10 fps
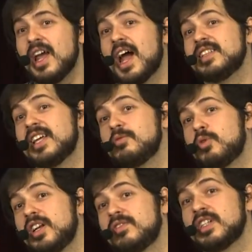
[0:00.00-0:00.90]
And then
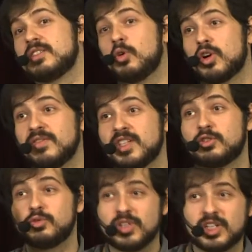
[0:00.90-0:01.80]
one of the
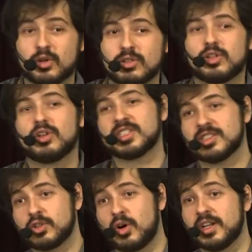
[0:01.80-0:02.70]
2-year-old dogs and
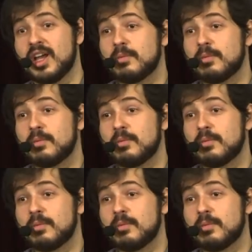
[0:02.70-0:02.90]
so on.